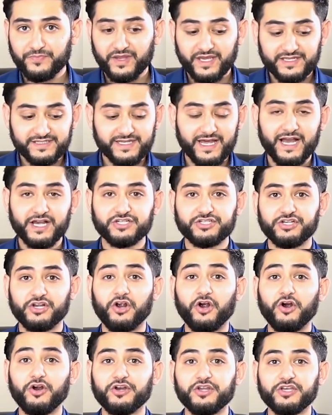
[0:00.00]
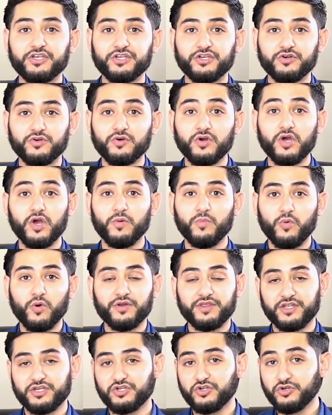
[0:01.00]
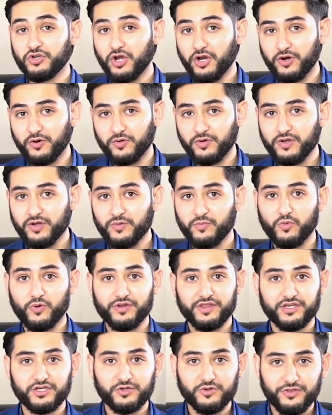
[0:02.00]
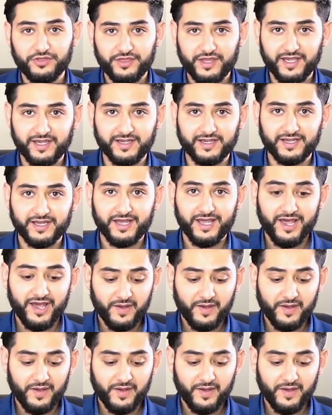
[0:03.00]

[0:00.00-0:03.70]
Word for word: is actually hurting you more than you know, more than you think.